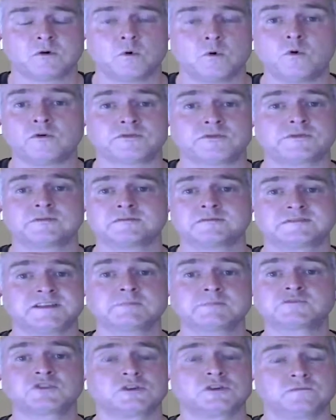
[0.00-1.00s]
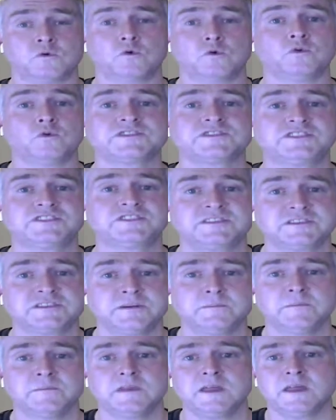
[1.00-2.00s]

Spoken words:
auth, some sort of auth system,